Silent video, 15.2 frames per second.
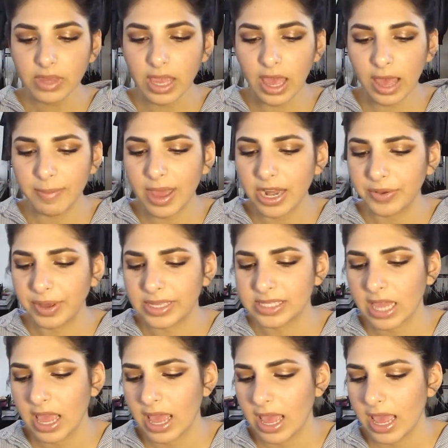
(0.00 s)

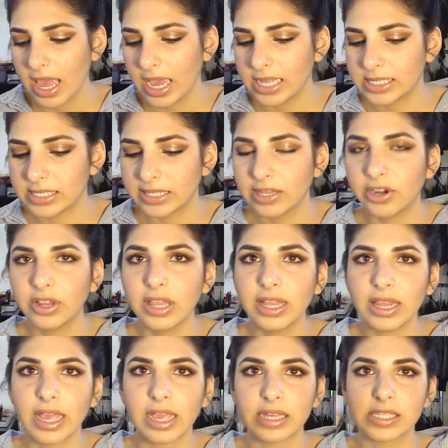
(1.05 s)
Anyways, it's literally
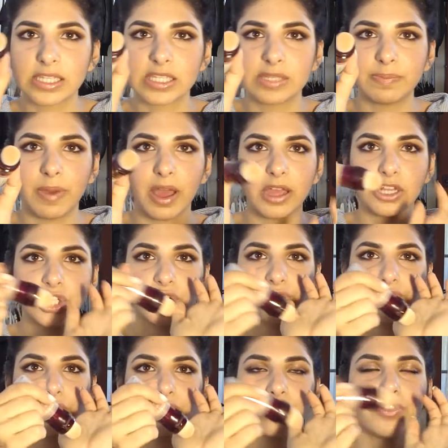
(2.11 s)
like a sponge.
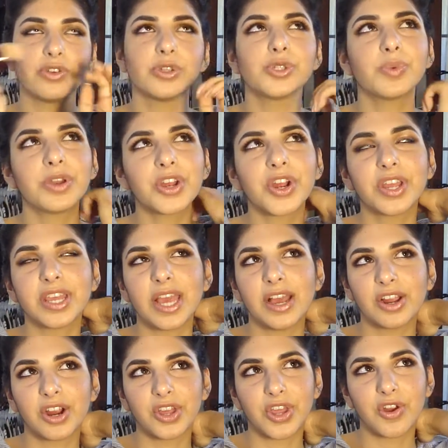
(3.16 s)
If you've used when you're
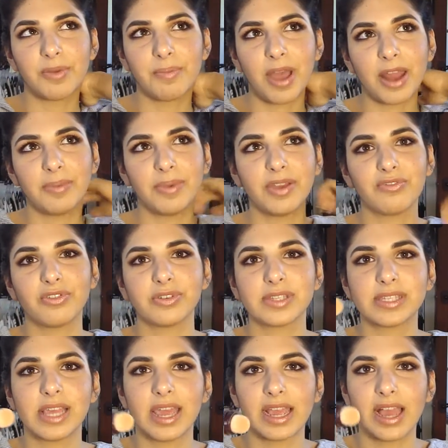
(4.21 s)
younger, they remind me of
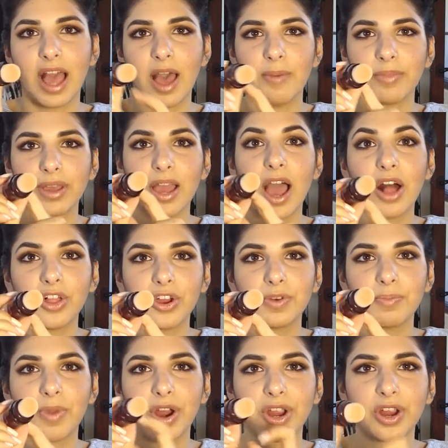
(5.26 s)
those like
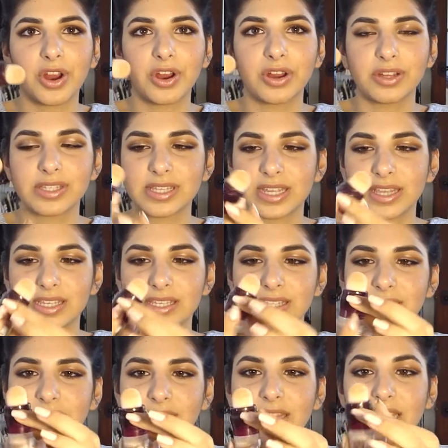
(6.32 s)
colored markers, like
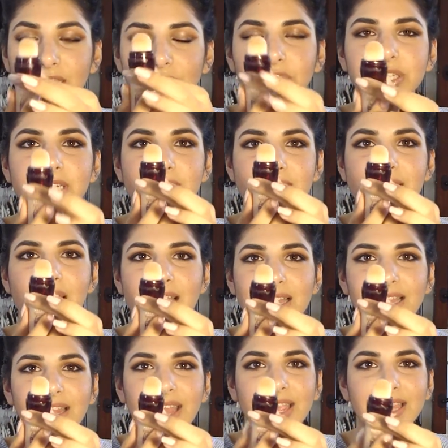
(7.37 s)
these. It looked
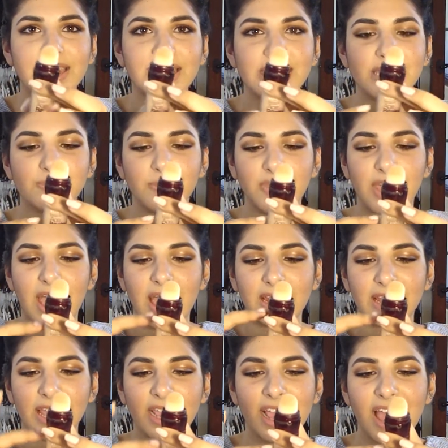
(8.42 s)
exactly like these, but they
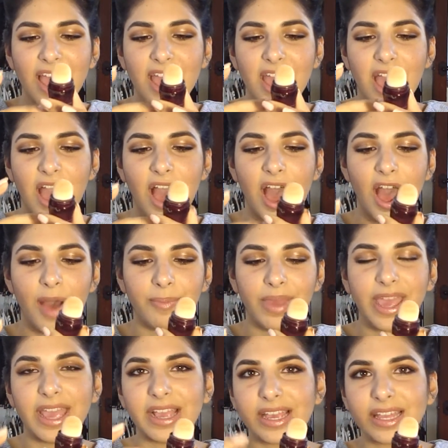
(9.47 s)
had like
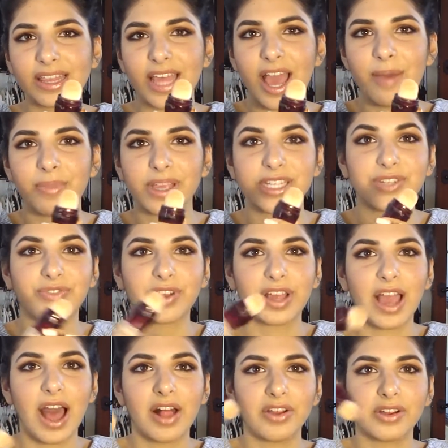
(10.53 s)
ink in them, like
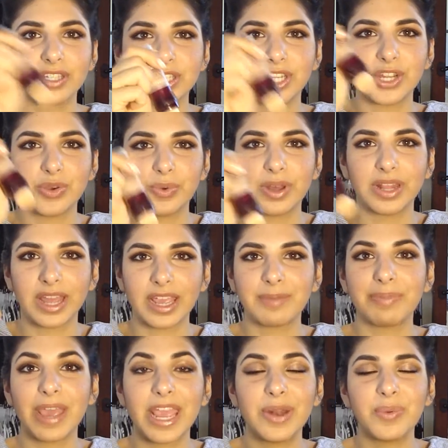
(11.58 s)
different colors, and you would
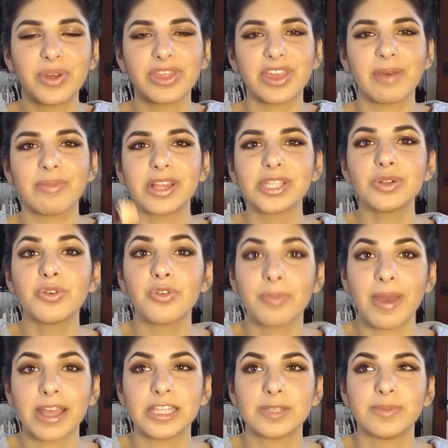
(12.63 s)
like paint with them. That's what it
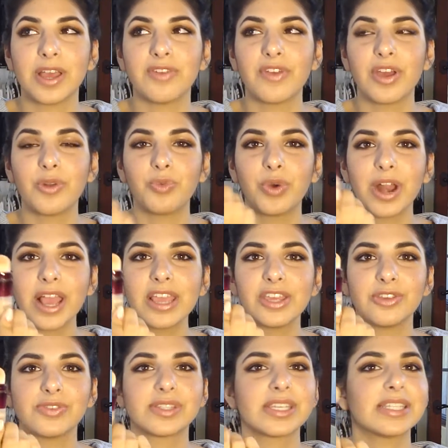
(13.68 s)
reminds me of. And when I
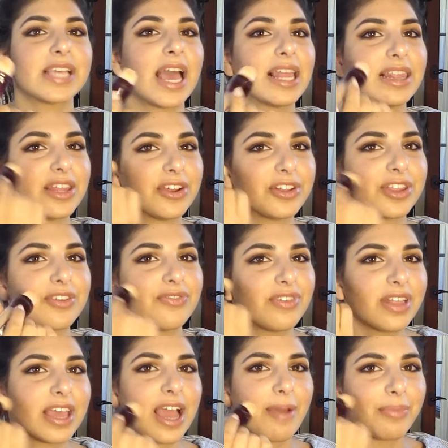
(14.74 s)
use this, I literally
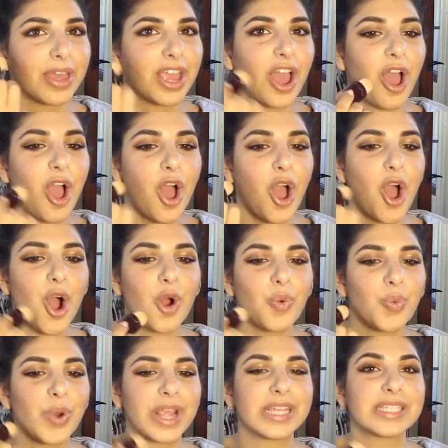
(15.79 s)
feel like I'm like
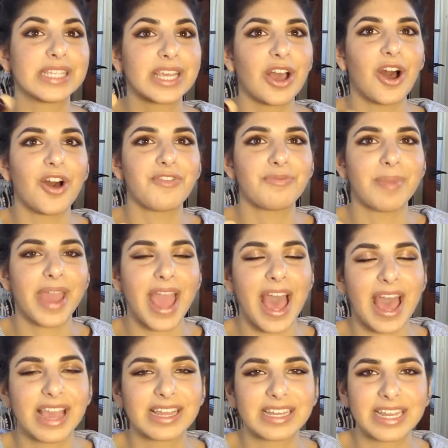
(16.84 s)
erasing off my
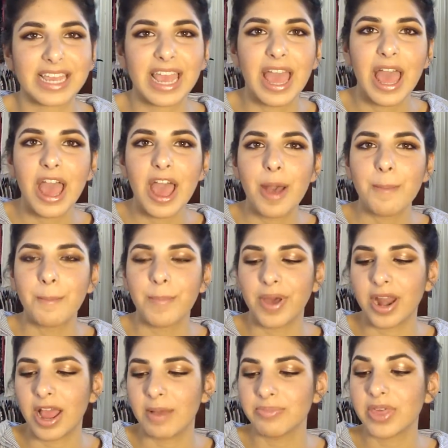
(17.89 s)
acne.
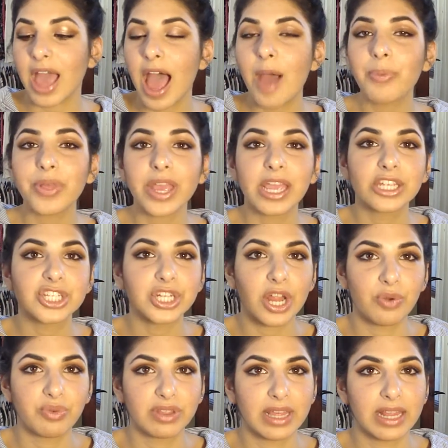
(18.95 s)
But the application,
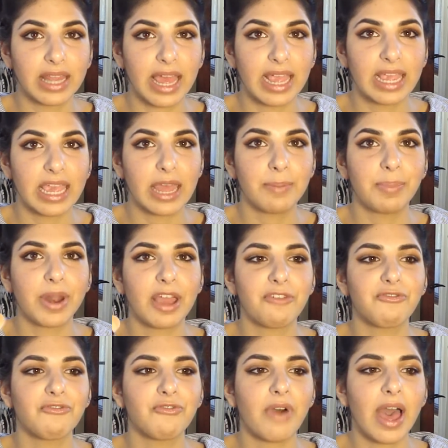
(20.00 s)
I really like it, but I
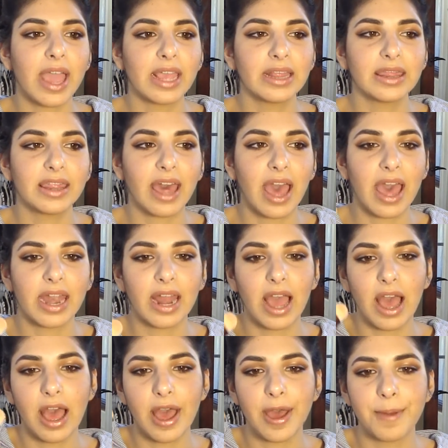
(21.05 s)
find
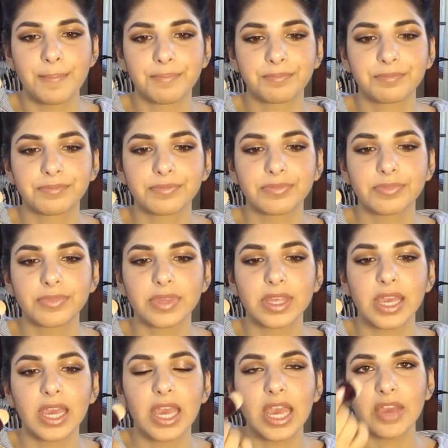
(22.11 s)
that
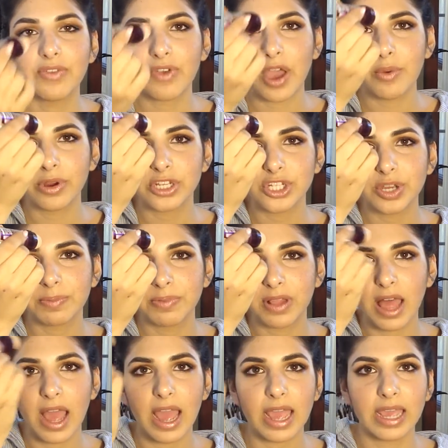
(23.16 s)
if I were to
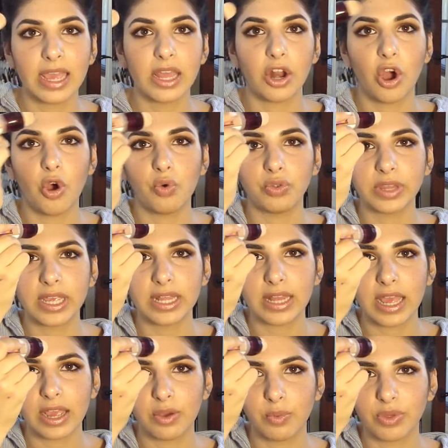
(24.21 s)
apply it only
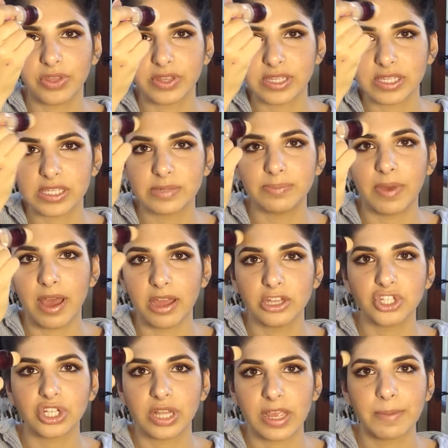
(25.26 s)
like with this
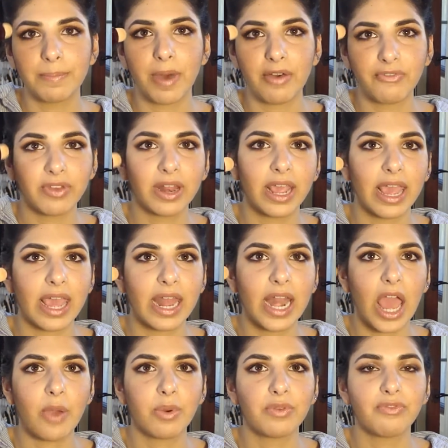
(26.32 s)
sponge and like buff it in,
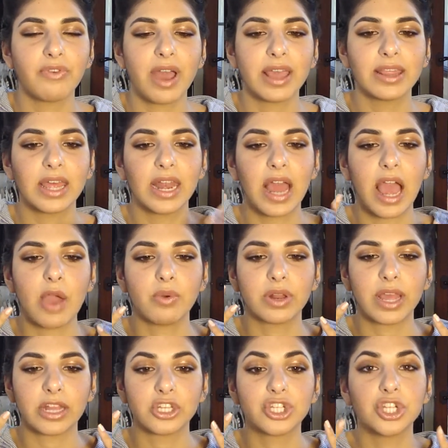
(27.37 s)
I would find that I would
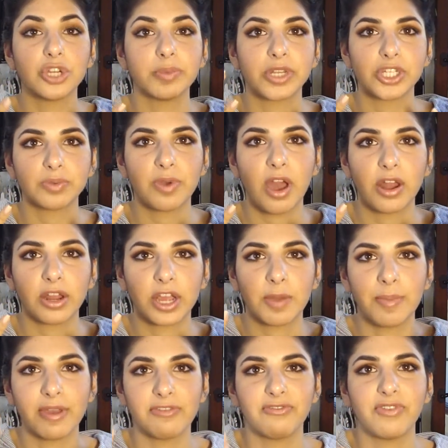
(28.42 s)
get too much product
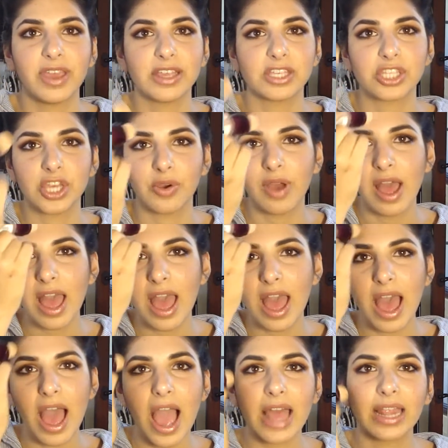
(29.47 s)
on my face. So
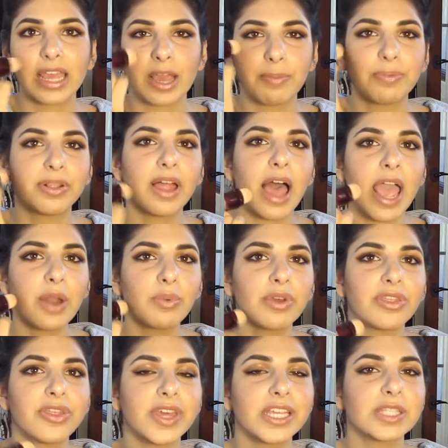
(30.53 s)
I like applied
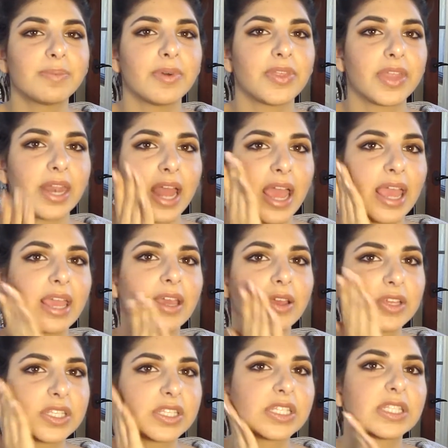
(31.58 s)
with this, but then
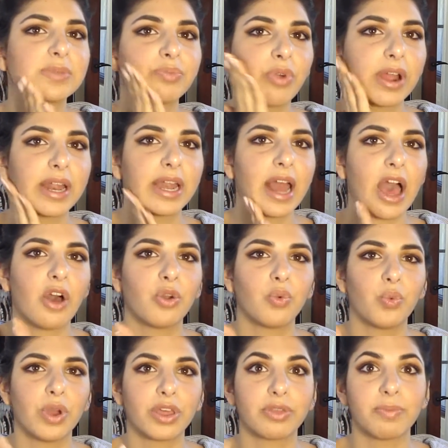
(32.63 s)
I spread it
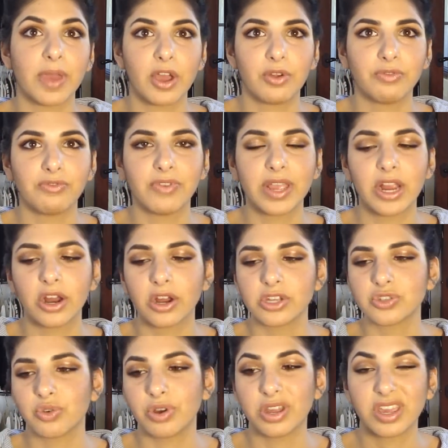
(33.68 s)
out with my own
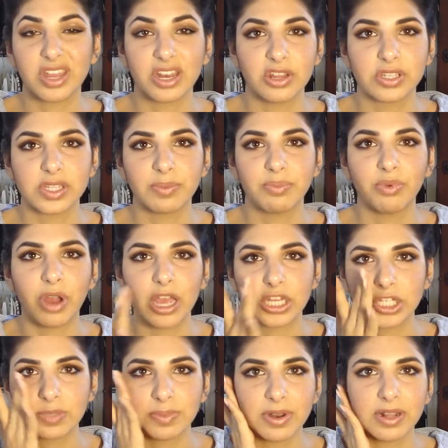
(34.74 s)
fingers, or you can use a
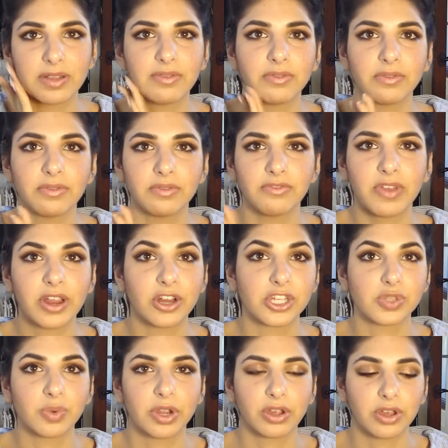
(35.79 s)
brush, but
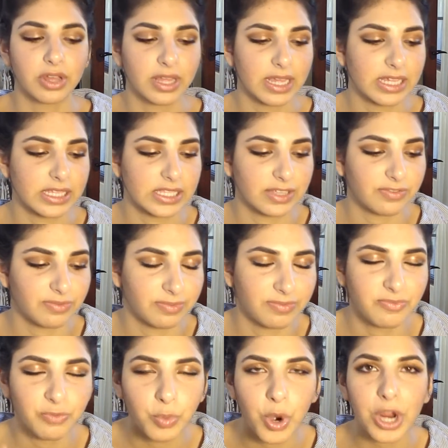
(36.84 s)
fingers
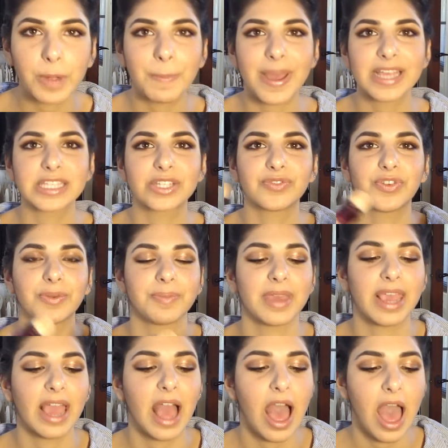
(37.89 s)
work best for
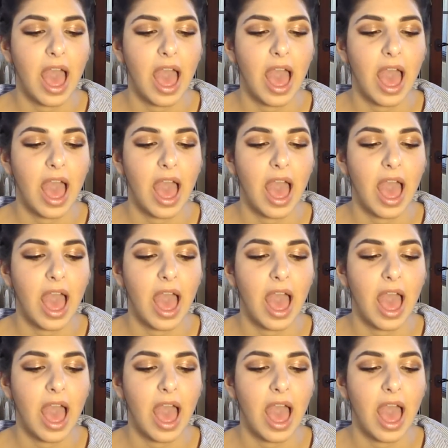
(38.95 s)
me.